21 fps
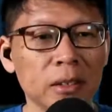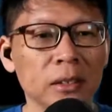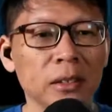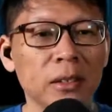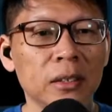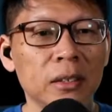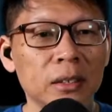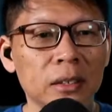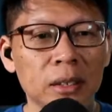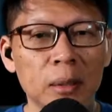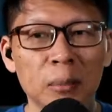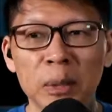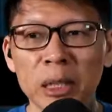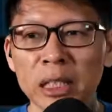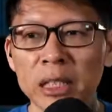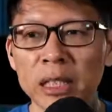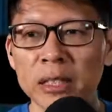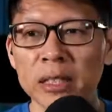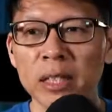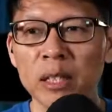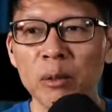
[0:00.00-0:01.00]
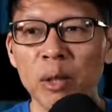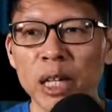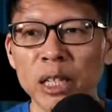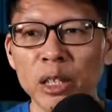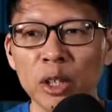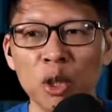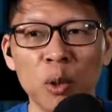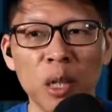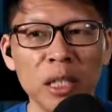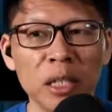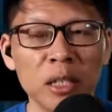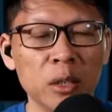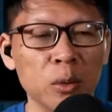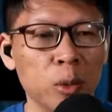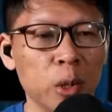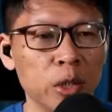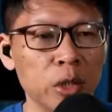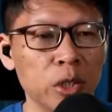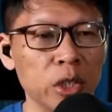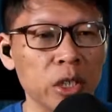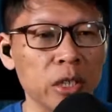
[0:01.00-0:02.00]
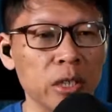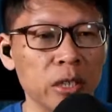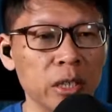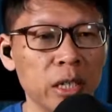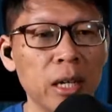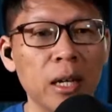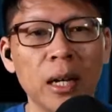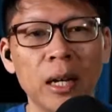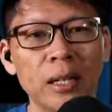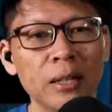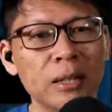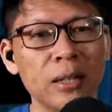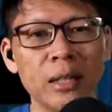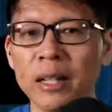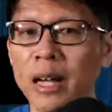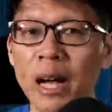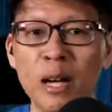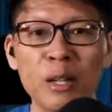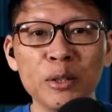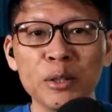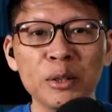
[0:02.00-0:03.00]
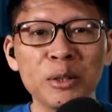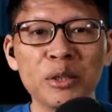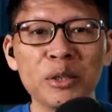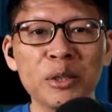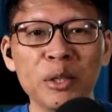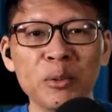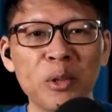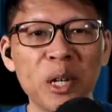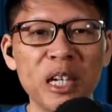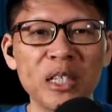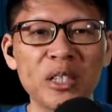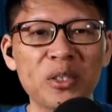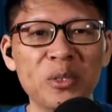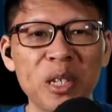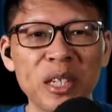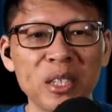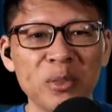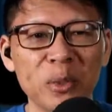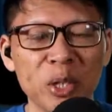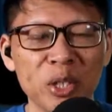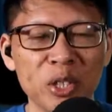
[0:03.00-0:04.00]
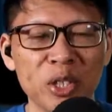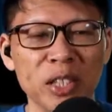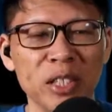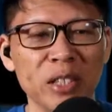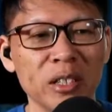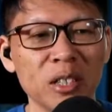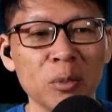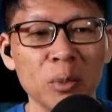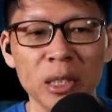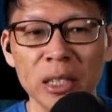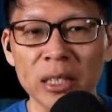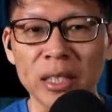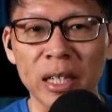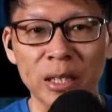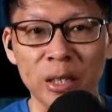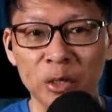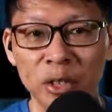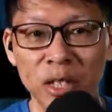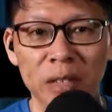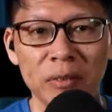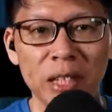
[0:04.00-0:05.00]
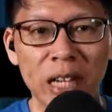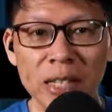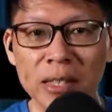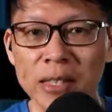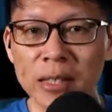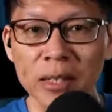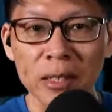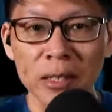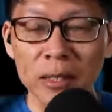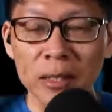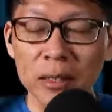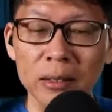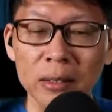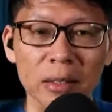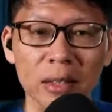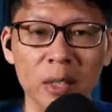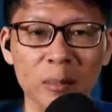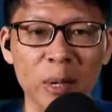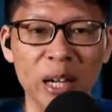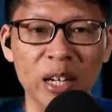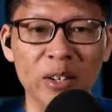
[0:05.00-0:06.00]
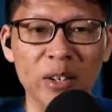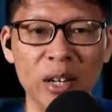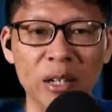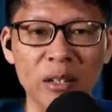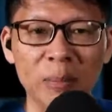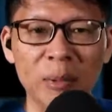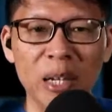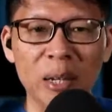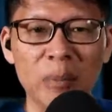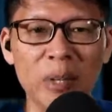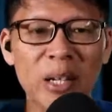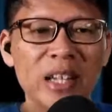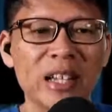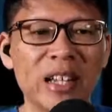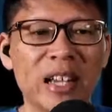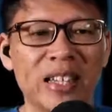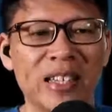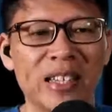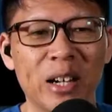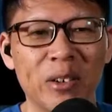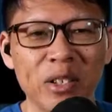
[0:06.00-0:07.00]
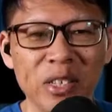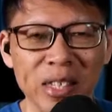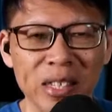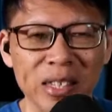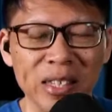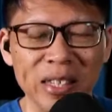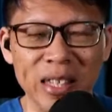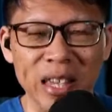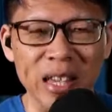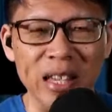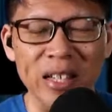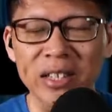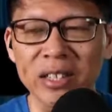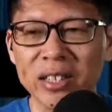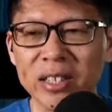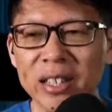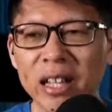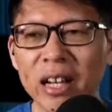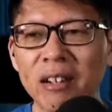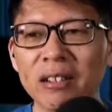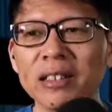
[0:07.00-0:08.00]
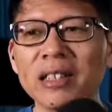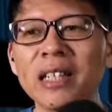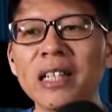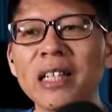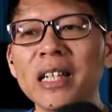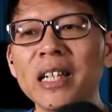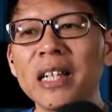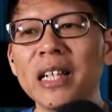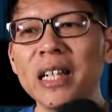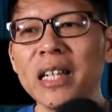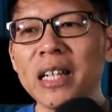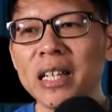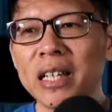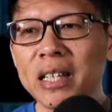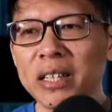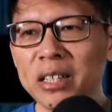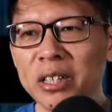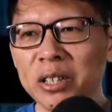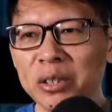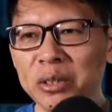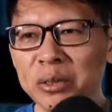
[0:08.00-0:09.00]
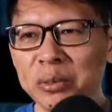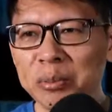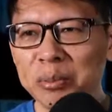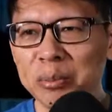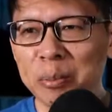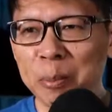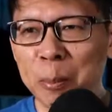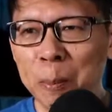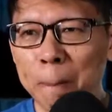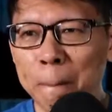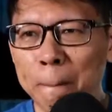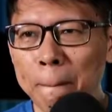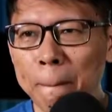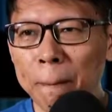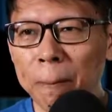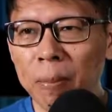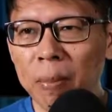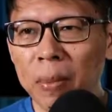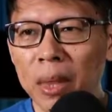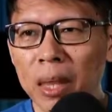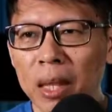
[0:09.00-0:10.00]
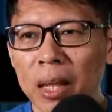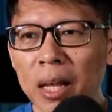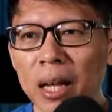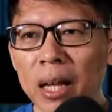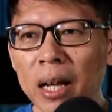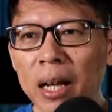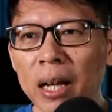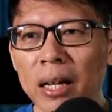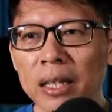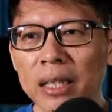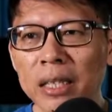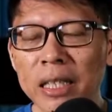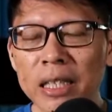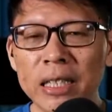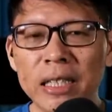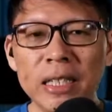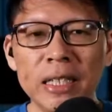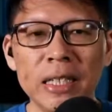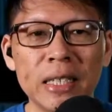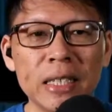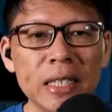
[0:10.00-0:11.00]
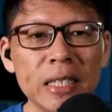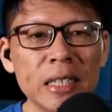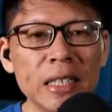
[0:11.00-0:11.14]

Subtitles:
somebody is saying why no one is watching. Yeah, I said I also don't know why no one is watching. Because I don't have dancing girls in the background, maybe, as I was just saying just now. So it is